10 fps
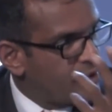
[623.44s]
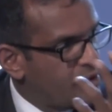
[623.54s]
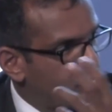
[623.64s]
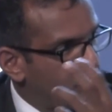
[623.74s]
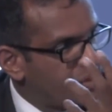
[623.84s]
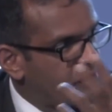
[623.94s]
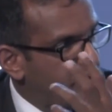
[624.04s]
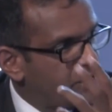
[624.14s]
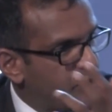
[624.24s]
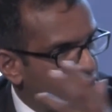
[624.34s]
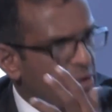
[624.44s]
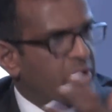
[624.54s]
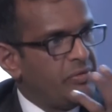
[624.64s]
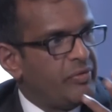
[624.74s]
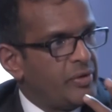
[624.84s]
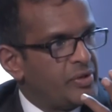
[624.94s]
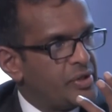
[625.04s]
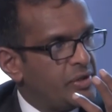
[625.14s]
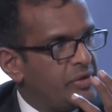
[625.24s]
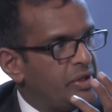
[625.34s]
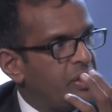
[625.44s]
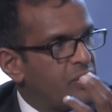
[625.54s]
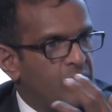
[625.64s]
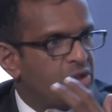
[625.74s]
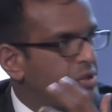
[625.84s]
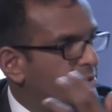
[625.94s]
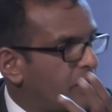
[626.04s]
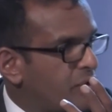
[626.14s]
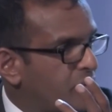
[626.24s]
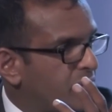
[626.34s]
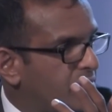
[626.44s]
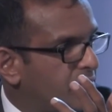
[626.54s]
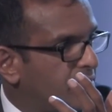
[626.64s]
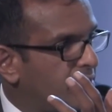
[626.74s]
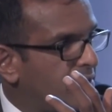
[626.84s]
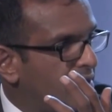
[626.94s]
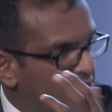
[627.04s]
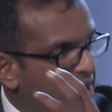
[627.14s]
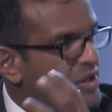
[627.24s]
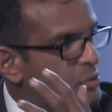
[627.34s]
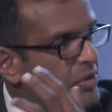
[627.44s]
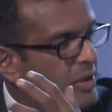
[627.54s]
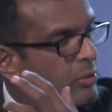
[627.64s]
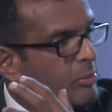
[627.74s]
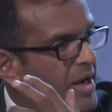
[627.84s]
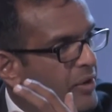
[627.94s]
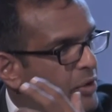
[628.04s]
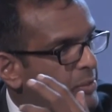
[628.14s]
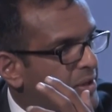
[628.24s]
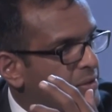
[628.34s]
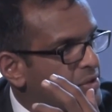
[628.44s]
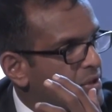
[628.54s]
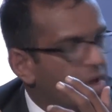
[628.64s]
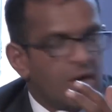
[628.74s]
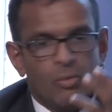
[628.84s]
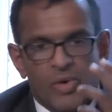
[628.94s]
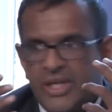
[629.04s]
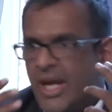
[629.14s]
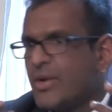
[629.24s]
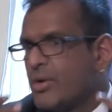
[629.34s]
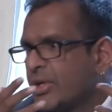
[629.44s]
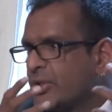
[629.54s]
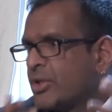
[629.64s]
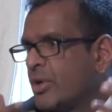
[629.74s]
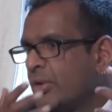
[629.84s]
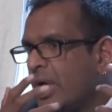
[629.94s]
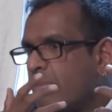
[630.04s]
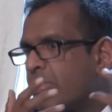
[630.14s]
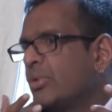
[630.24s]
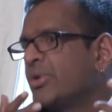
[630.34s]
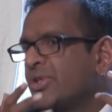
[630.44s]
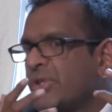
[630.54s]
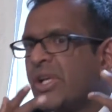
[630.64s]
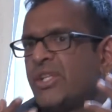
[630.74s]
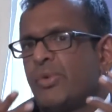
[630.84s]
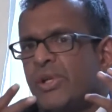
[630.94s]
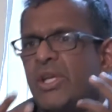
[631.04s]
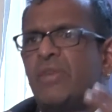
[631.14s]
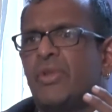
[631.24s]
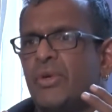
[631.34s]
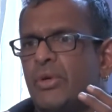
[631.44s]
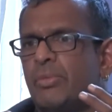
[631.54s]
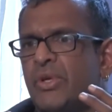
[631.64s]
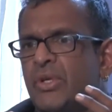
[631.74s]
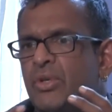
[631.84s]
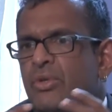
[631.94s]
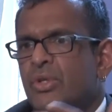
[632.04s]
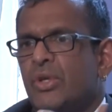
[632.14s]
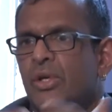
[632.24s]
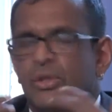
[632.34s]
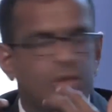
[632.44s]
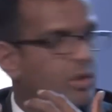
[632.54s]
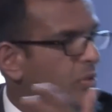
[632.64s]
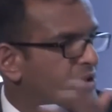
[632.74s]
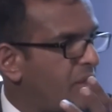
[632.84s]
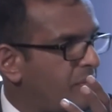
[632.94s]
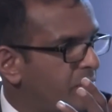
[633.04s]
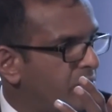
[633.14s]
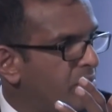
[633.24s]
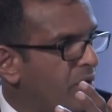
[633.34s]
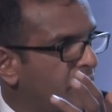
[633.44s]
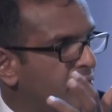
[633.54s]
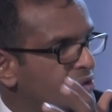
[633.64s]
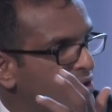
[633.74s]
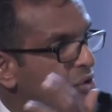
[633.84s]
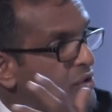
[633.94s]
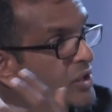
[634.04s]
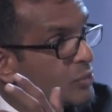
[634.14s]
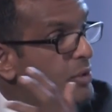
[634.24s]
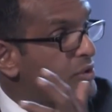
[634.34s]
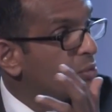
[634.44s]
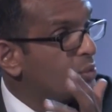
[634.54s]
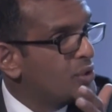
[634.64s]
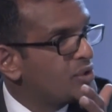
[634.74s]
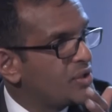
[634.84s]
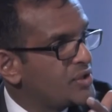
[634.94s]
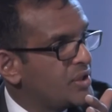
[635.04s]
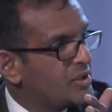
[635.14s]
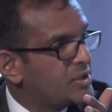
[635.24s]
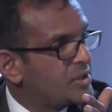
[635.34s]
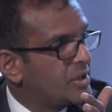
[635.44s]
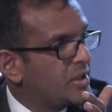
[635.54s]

that has motivated UKIP voters over the years, which is immigration. And that is what they will bang on about. We cannot control our borders unless we leave the European Union, and look at what's happening with migrants. It just gets worse and worse, doesn't it?